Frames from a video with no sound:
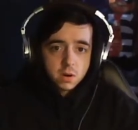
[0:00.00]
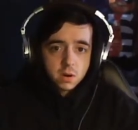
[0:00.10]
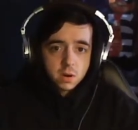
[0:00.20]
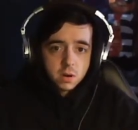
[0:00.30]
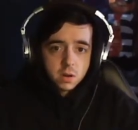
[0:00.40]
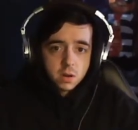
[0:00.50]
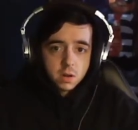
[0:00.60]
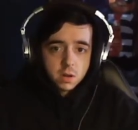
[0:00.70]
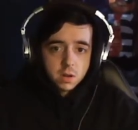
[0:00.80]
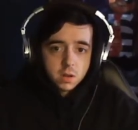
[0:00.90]

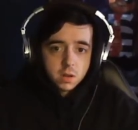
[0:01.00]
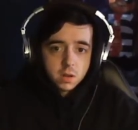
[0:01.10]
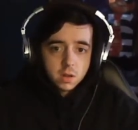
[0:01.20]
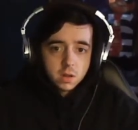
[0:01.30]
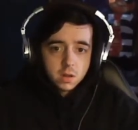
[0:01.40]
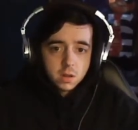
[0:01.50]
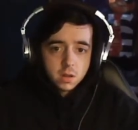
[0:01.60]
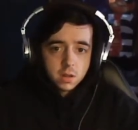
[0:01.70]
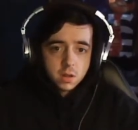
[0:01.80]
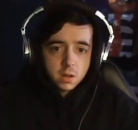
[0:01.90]

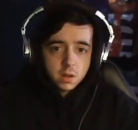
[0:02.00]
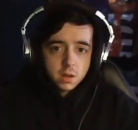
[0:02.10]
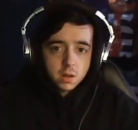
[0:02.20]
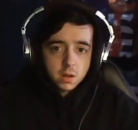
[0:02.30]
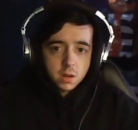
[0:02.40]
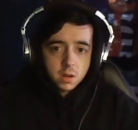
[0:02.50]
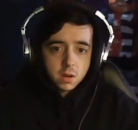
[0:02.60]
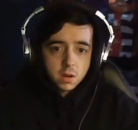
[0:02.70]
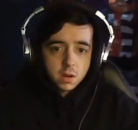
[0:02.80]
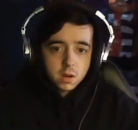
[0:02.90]

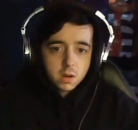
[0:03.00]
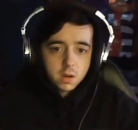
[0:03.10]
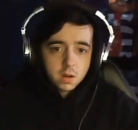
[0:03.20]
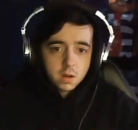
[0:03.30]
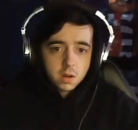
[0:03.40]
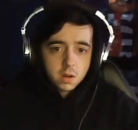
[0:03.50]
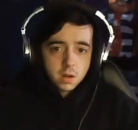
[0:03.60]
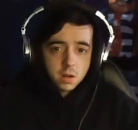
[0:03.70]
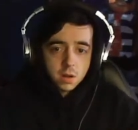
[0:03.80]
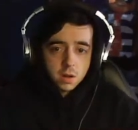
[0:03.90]

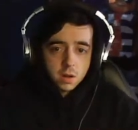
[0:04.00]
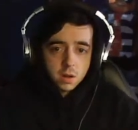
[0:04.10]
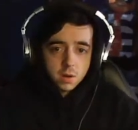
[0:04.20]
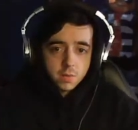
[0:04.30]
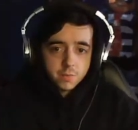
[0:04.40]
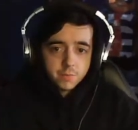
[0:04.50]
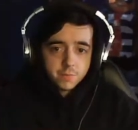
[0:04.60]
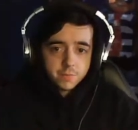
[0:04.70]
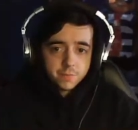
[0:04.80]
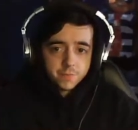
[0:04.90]

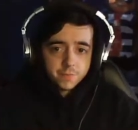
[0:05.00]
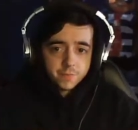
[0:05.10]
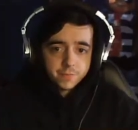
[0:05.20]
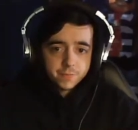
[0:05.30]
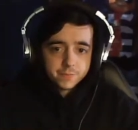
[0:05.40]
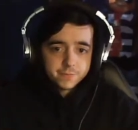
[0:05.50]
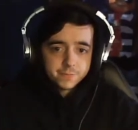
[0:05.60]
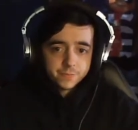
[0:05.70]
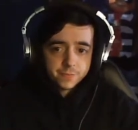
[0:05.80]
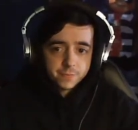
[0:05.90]

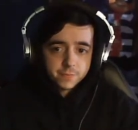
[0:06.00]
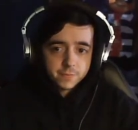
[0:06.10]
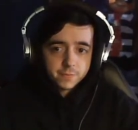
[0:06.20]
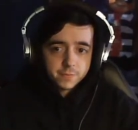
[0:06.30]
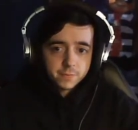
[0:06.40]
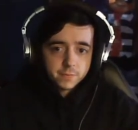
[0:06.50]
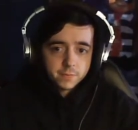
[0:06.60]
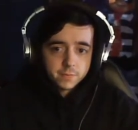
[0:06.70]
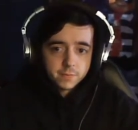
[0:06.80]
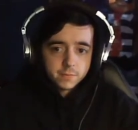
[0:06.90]

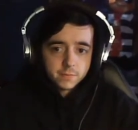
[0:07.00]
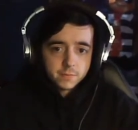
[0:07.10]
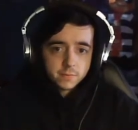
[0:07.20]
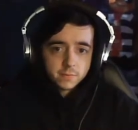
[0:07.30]
Nothing is said.